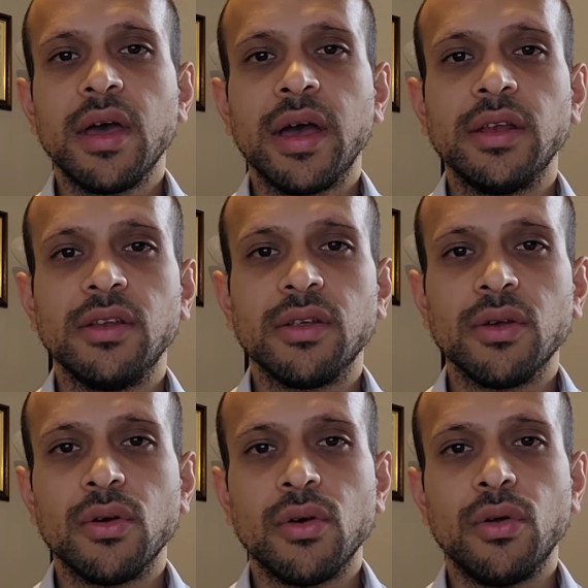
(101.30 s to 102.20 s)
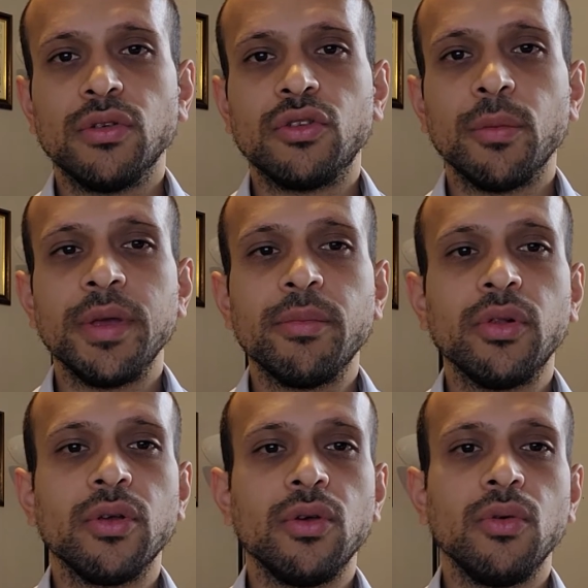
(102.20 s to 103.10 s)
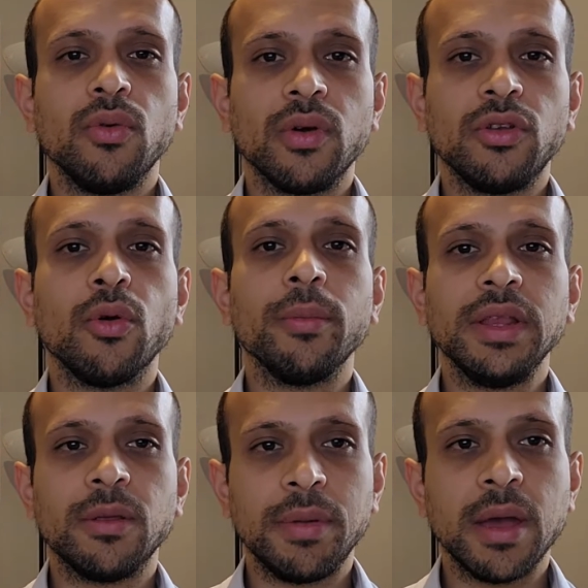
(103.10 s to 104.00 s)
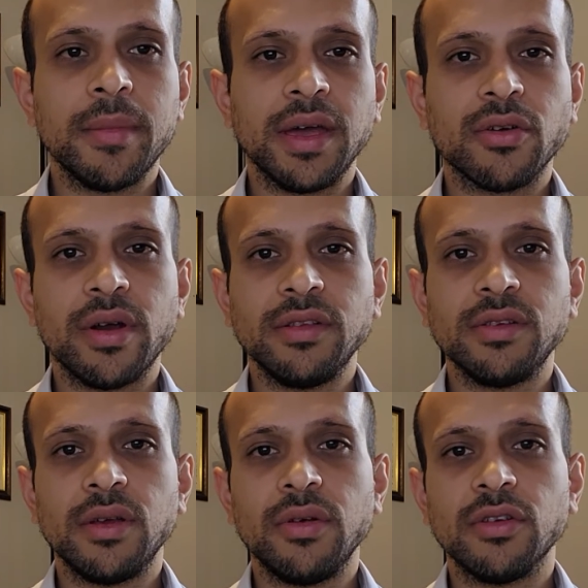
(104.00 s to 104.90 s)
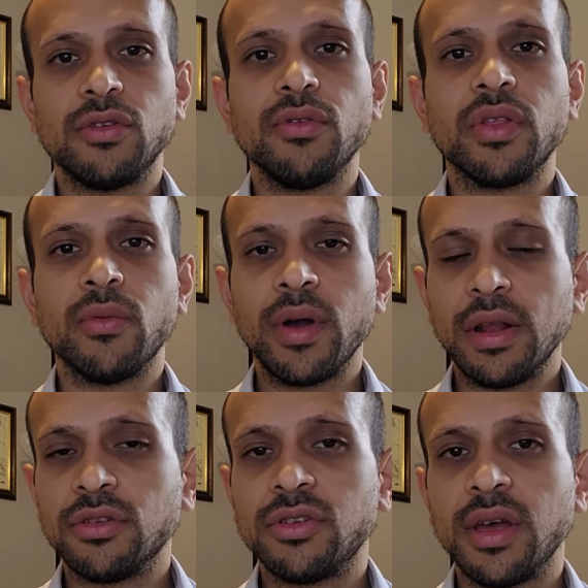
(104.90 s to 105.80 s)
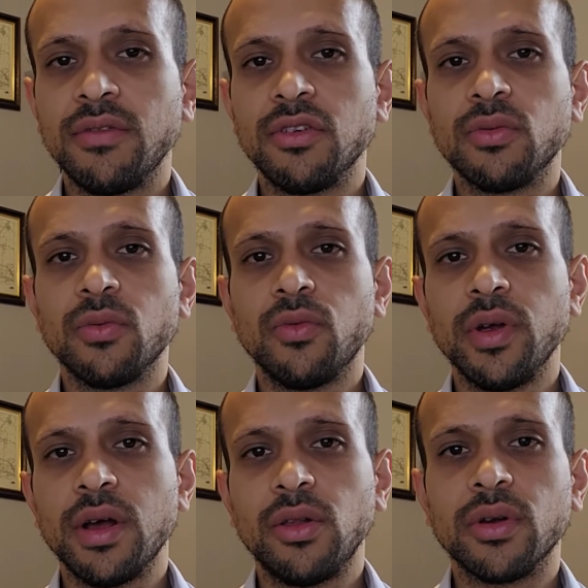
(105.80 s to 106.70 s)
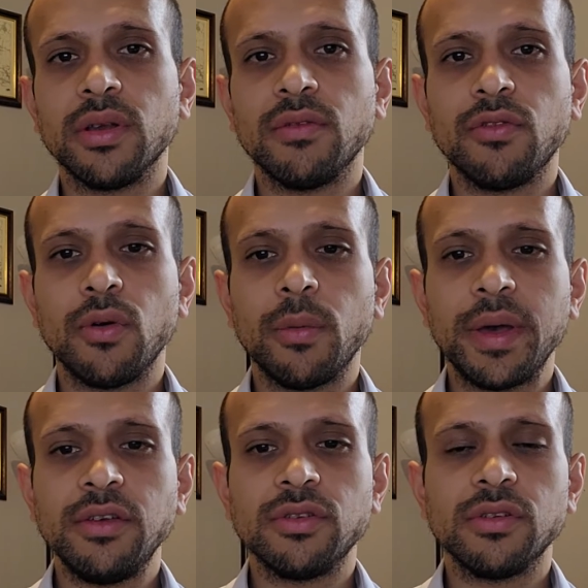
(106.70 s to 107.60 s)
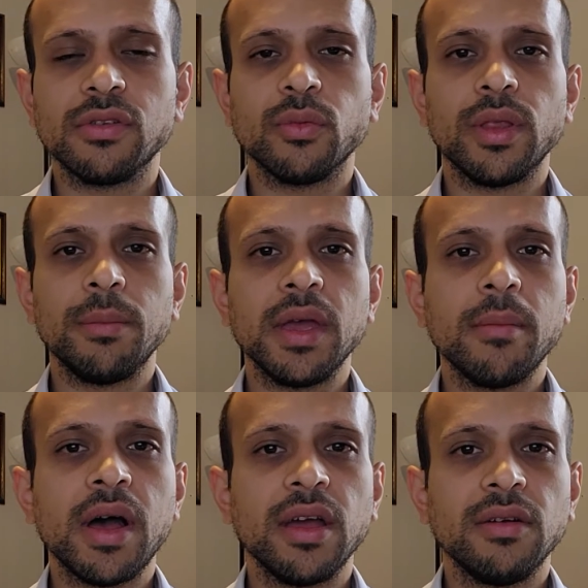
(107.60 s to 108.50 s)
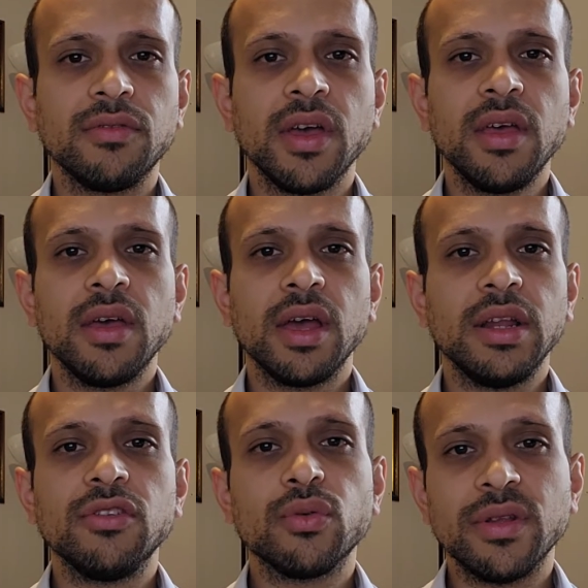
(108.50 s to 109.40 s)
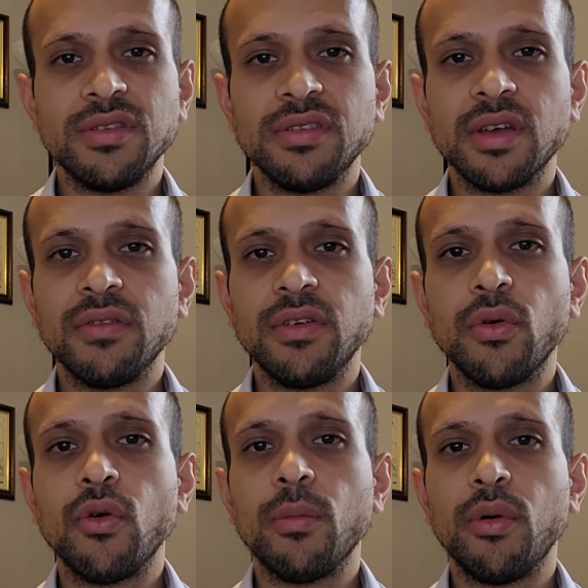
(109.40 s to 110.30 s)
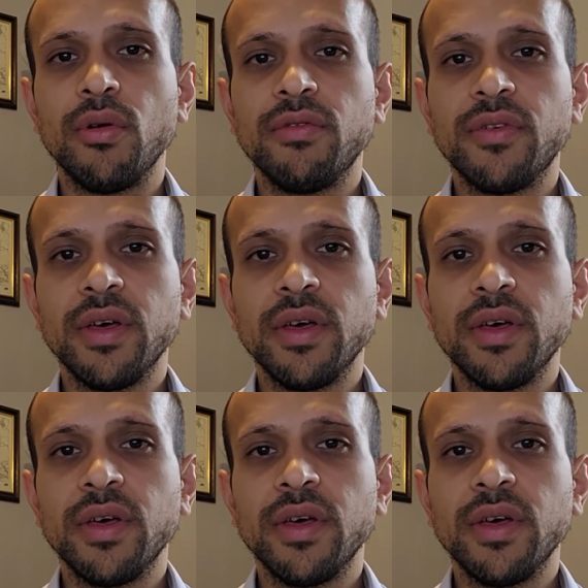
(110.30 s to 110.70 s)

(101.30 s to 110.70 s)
and also people who don't meet the BMI criteria. So for the weight loss service, we are looking for patients with a BMI of at least 27 or above.